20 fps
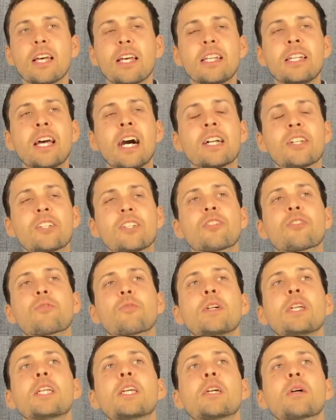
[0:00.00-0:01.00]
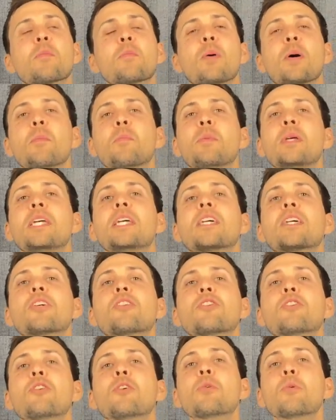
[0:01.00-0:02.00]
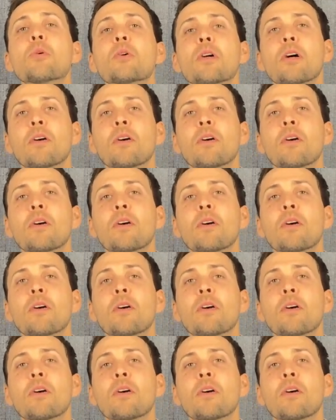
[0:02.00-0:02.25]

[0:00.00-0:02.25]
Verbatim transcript: not just reading it but being a doer